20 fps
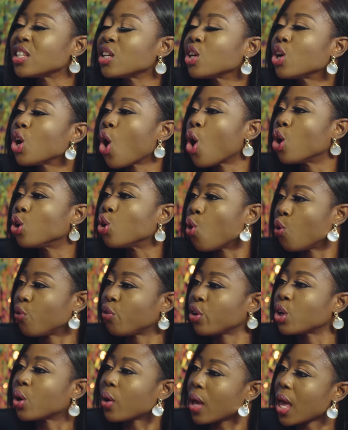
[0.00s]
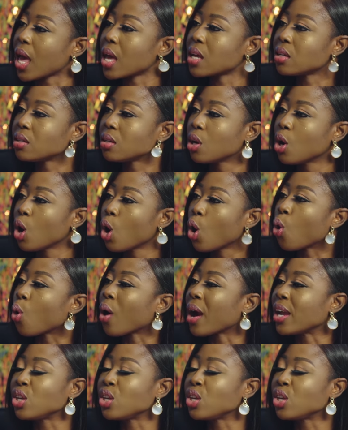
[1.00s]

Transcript: Has it gone over your head? Or